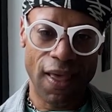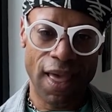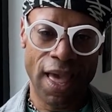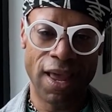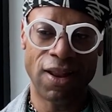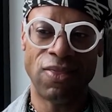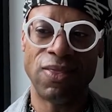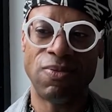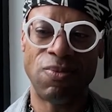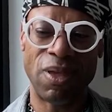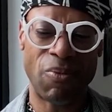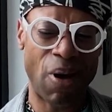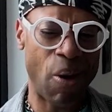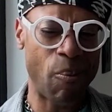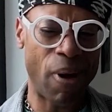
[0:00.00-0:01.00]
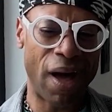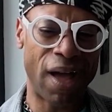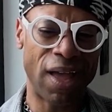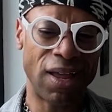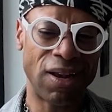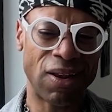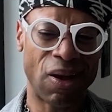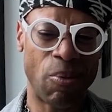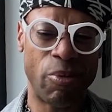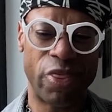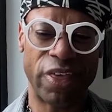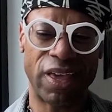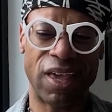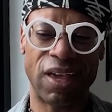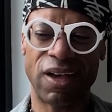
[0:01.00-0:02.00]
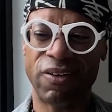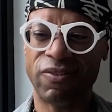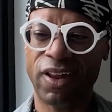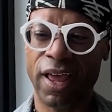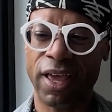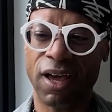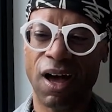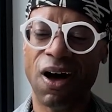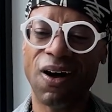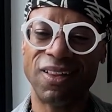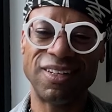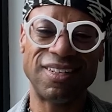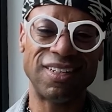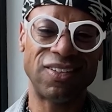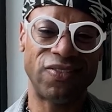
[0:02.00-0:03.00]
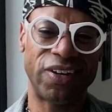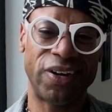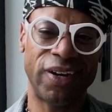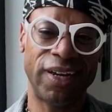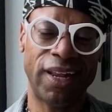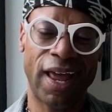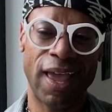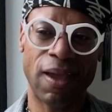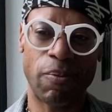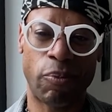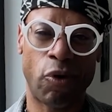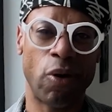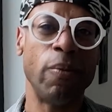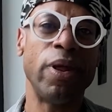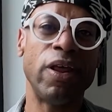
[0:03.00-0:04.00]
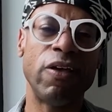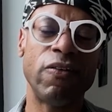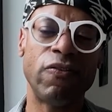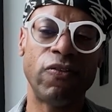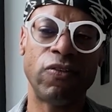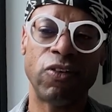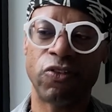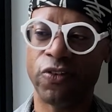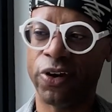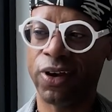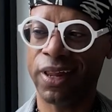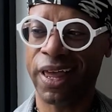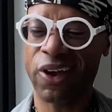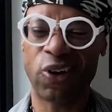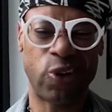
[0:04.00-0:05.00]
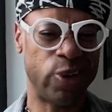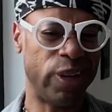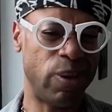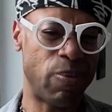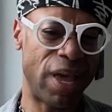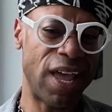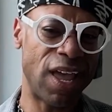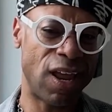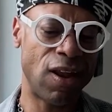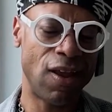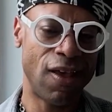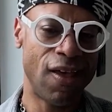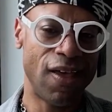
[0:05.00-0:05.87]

And in my mind, I'm thinking of like, oh, this is very like primitive. This is very like early man.